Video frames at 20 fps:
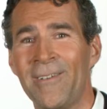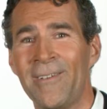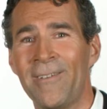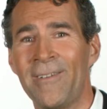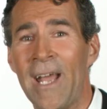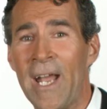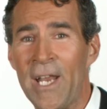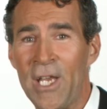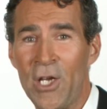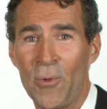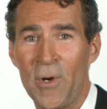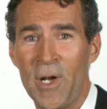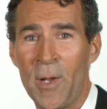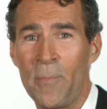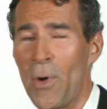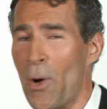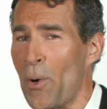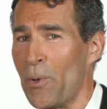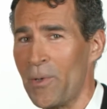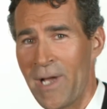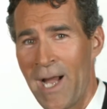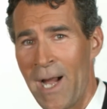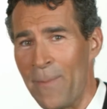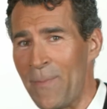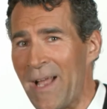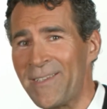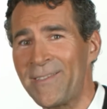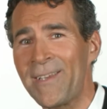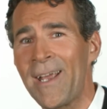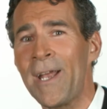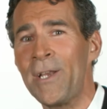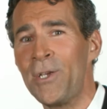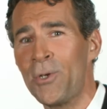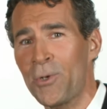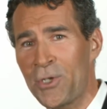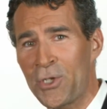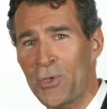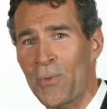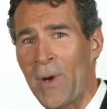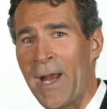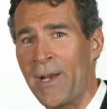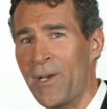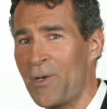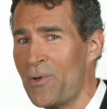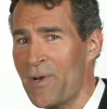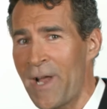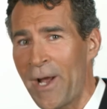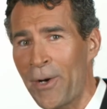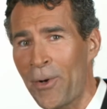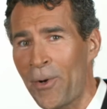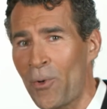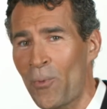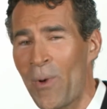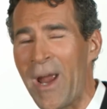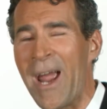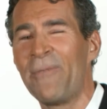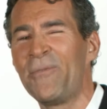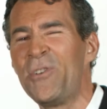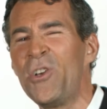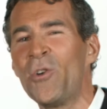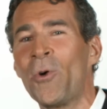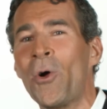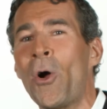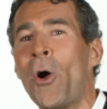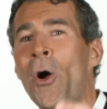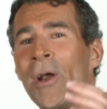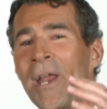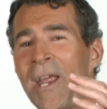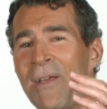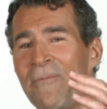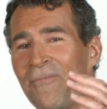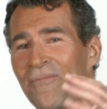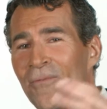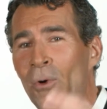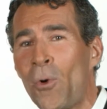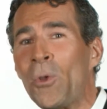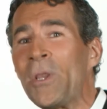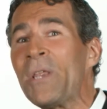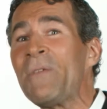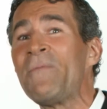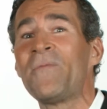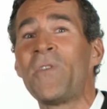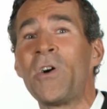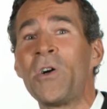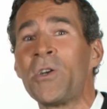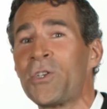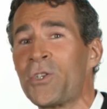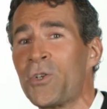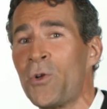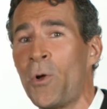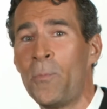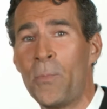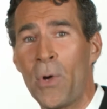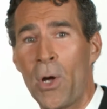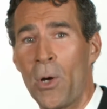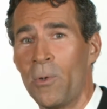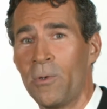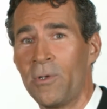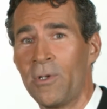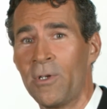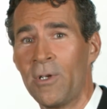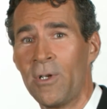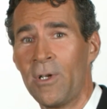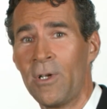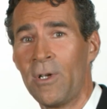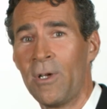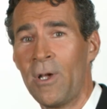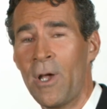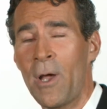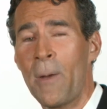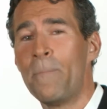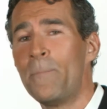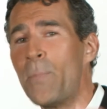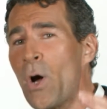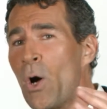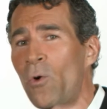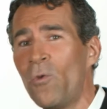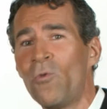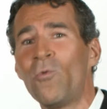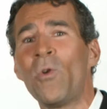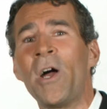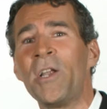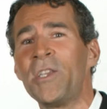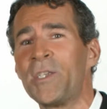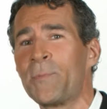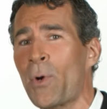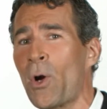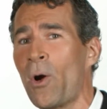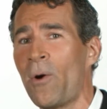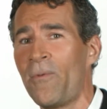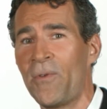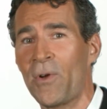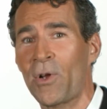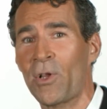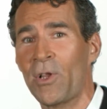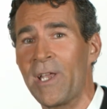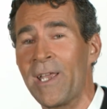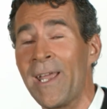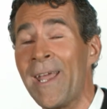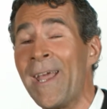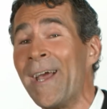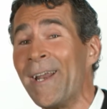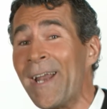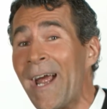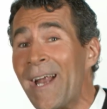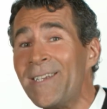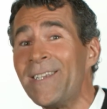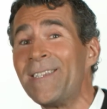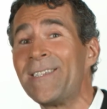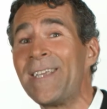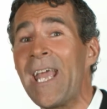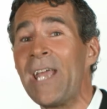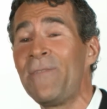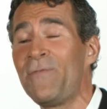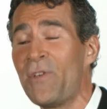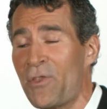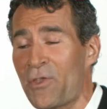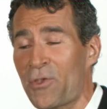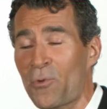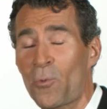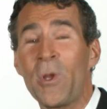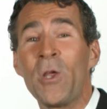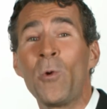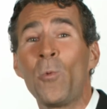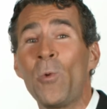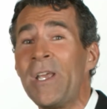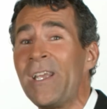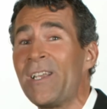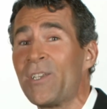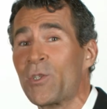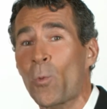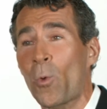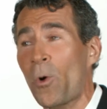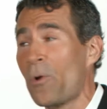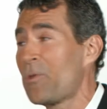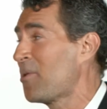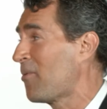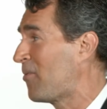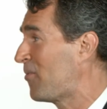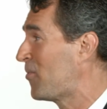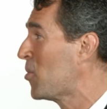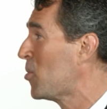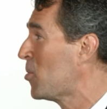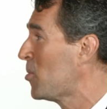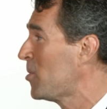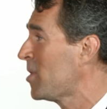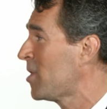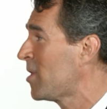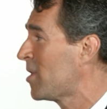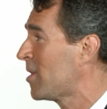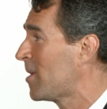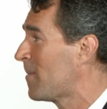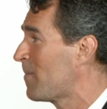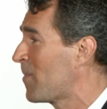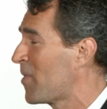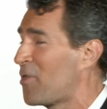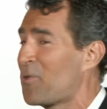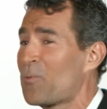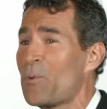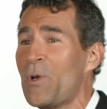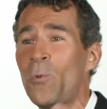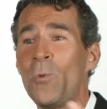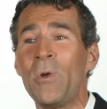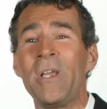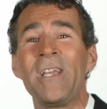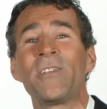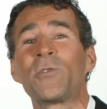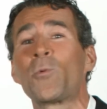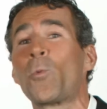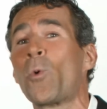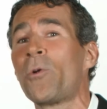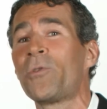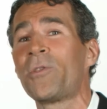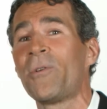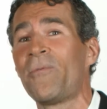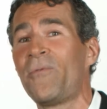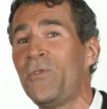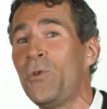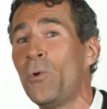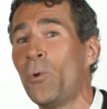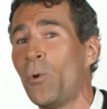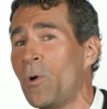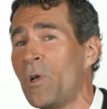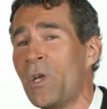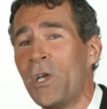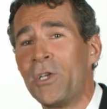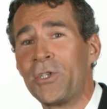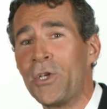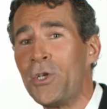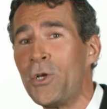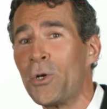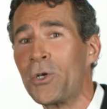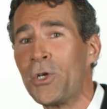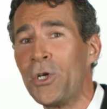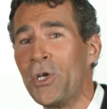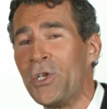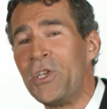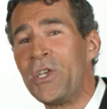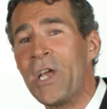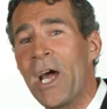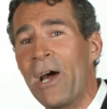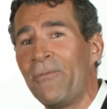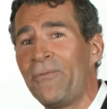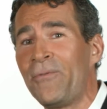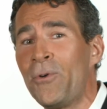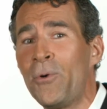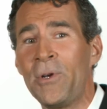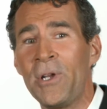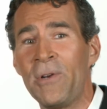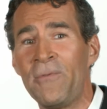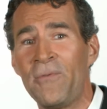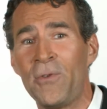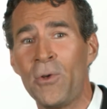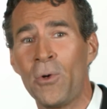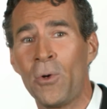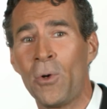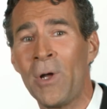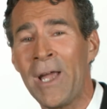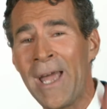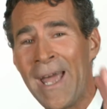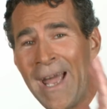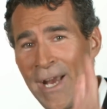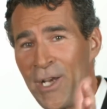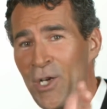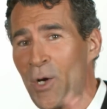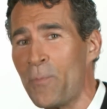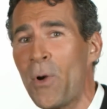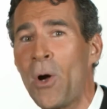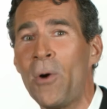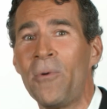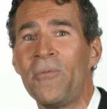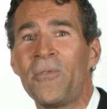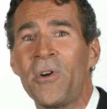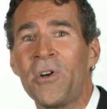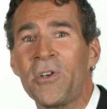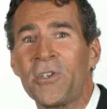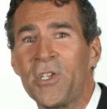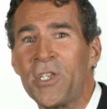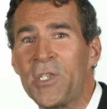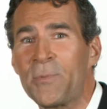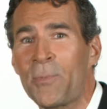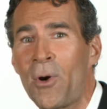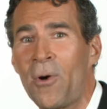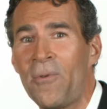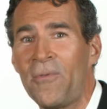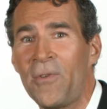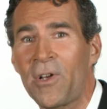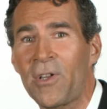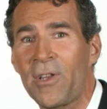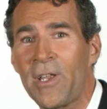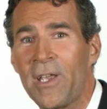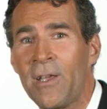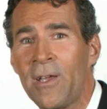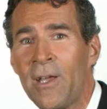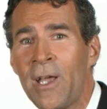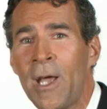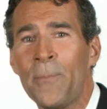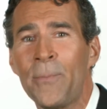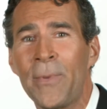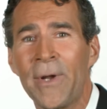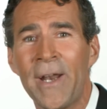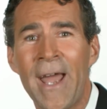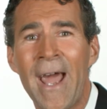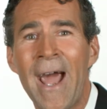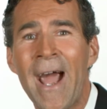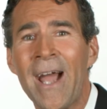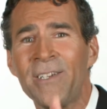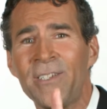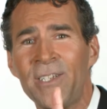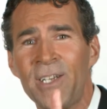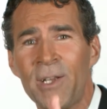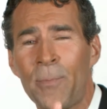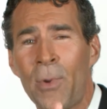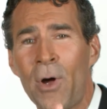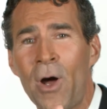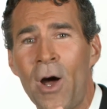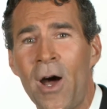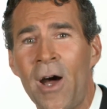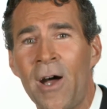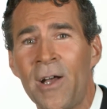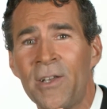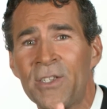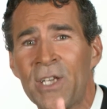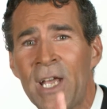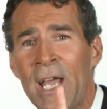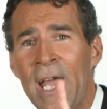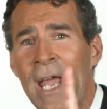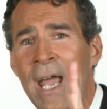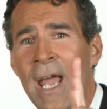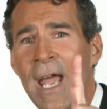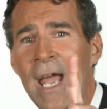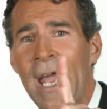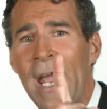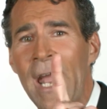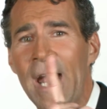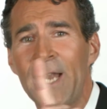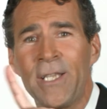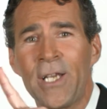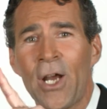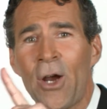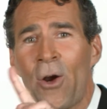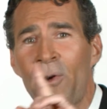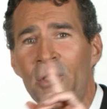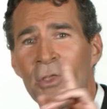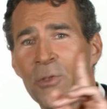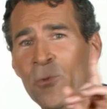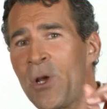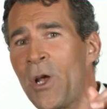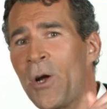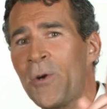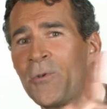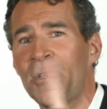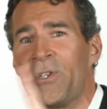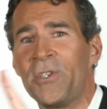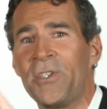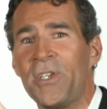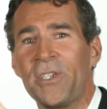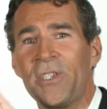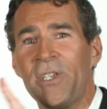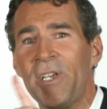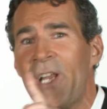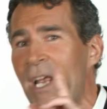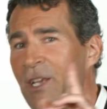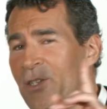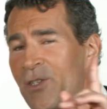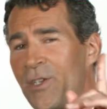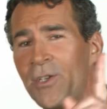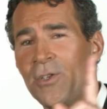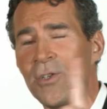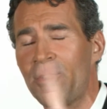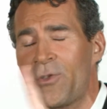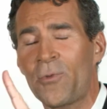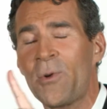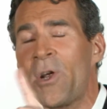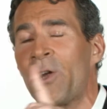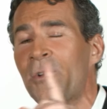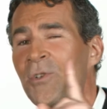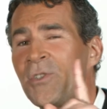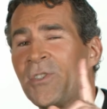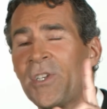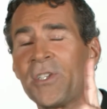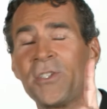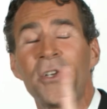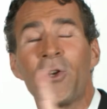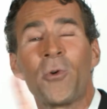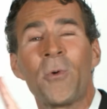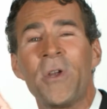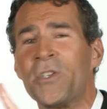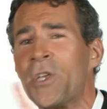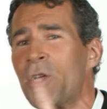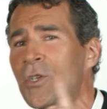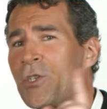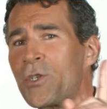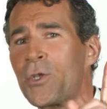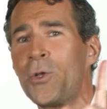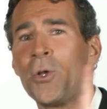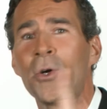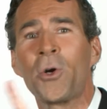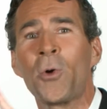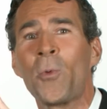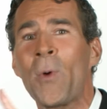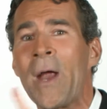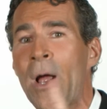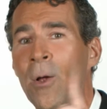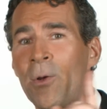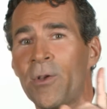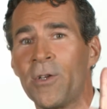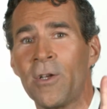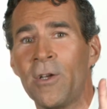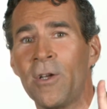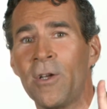and you're in a boat. I'm not saying you're stranded. You're not on a raft. You're on a fully functional boat. Boat runs perfectly. And I just gave you 3 weeks worth of food and 3 weeks worth of fuel. So you're good. You got food and fuel, and your boat functions perfectly. But I asked you to pause and turn 360 degrees. Just look around.